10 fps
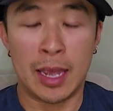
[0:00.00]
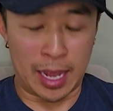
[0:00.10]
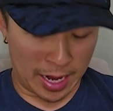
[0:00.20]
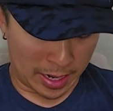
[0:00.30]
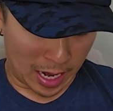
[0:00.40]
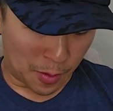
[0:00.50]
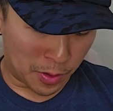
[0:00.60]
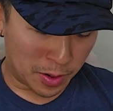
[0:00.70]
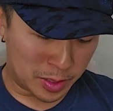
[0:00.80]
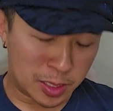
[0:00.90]
And I
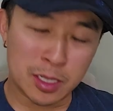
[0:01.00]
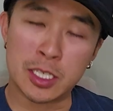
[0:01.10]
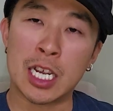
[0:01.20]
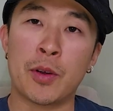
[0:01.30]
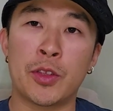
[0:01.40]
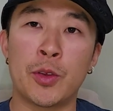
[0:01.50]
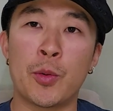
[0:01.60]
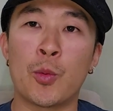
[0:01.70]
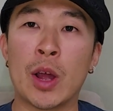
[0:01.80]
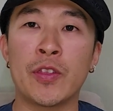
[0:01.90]
wanna share with you
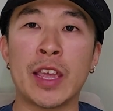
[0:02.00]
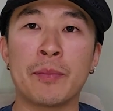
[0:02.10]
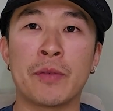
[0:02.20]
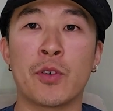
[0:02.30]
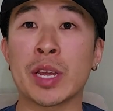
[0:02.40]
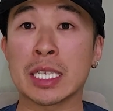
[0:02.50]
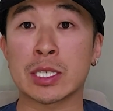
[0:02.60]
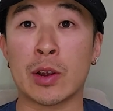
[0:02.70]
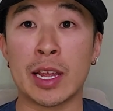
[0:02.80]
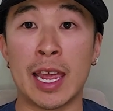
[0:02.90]
one thing before we get
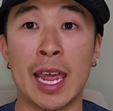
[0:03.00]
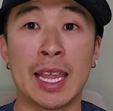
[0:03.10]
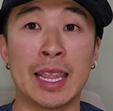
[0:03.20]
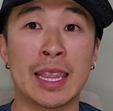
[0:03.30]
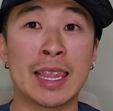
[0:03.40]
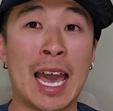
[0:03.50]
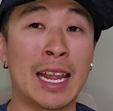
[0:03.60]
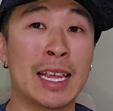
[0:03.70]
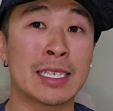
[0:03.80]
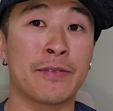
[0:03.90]
started, and
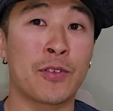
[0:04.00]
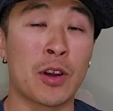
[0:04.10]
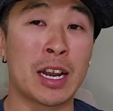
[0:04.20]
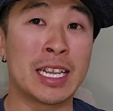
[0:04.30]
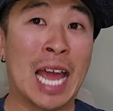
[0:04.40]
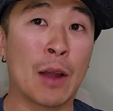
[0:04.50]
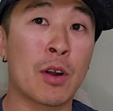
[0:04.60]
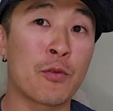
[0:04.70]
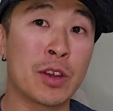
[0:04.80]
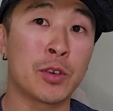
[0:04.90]
that is for
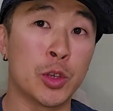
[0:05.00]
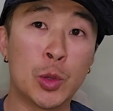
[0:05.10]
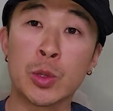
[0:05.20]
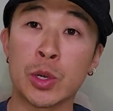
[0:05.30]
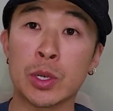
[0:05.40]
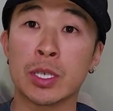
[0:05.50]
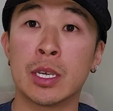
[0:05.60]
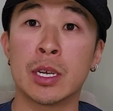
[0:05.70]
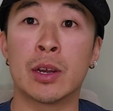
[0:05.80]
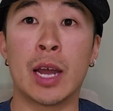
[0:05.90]
Daiwa reel users.
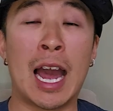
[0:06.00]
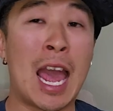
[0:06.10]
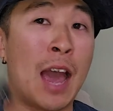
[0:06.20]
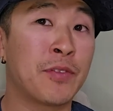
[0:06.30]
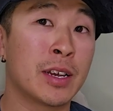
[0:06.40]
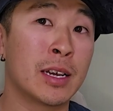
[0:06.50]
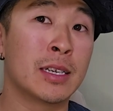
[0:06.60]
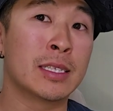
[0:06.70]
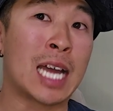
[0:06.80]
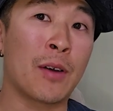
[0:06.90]
I have
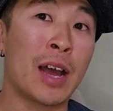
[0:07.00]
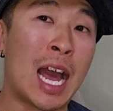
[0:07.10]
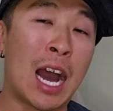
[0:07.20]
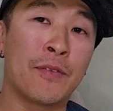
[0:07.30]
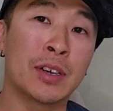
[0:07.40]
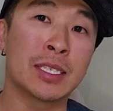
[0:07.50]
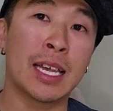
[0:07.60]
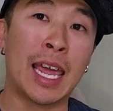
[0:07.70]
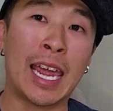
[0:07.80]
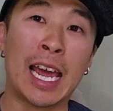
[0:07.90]
the Daiwa Alphas
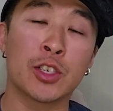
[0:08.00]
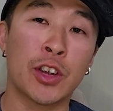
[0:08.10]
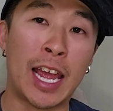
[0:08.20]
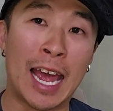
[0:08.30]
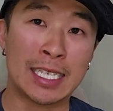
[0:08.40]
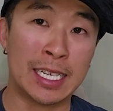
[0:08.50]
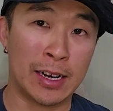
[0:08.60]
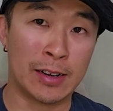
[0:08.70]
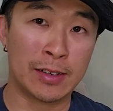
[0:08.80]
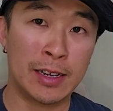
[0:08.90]
800S
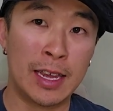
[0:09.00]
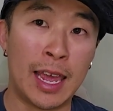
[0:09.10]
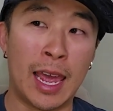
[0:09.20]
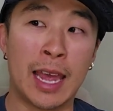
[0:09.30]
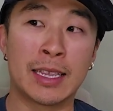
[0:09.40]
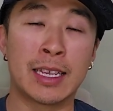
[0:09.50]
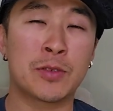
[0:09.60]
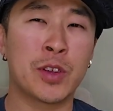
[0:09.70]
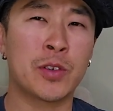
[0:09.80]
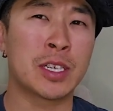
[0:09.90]
here. And
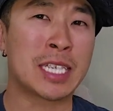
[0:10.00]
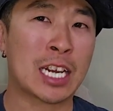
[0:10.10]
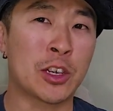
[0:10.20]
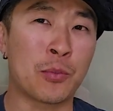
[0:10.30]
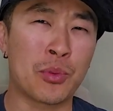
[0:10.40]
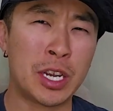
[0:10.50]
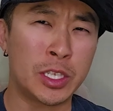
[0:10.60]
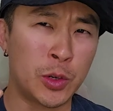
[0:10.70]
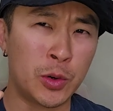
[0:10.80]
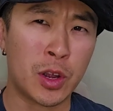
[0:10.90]
this reel is actually
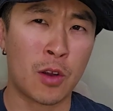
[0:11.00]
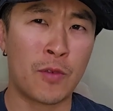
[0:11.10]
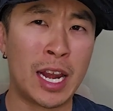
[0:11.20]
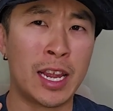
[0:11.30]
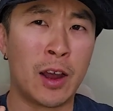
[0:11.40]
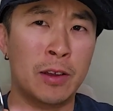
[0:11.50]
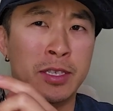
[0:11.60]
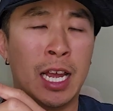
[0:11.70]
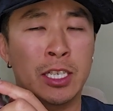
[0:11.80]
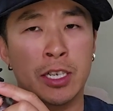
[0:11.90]
pre-tuned already on
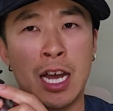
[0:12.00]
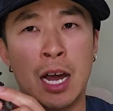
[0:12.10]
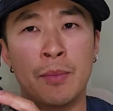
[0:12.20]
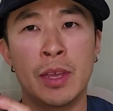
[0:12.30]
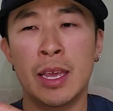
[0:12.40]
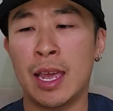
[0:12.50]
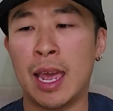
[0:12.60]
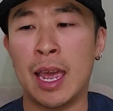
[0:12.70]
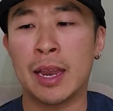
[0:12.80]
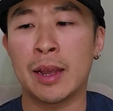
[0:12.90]
the tension knob.
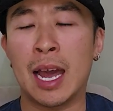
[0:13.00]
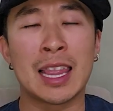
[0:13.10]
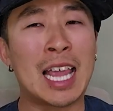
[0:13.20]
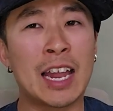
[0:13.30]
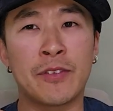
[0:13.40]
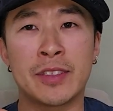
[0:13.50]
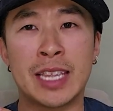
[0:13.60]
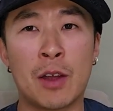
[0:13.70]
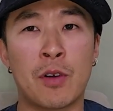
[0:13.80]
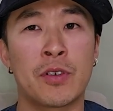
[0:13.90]
And a lot of
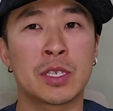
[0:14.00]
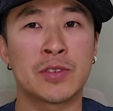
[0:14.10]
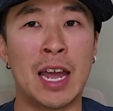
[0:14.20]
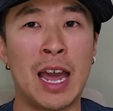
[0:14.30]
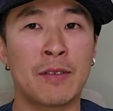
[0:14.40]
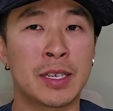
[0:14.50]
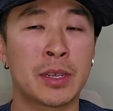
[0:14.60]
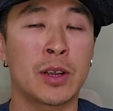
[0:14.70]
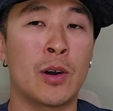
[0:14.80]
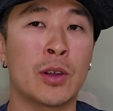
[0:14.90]
Daiwa reels now have
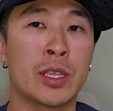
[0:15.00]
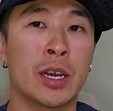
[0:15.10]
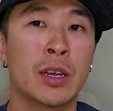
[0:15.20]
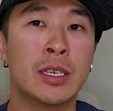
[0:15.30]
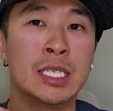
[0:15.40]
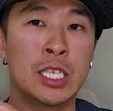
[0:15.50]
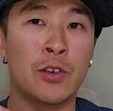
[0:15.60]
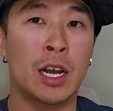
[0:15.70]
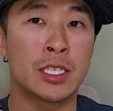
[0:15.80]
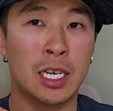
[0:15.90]
something called the
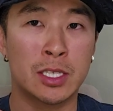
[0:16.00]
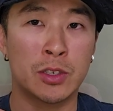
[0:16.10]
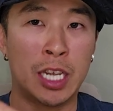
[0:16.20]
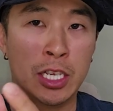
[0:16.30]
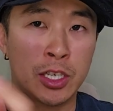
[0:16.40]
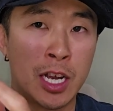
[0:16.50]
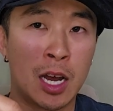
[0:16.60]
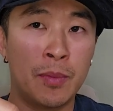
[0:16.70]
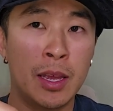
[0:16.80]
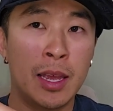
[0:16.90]
zero adjuster tension
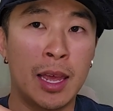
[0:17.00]
knob.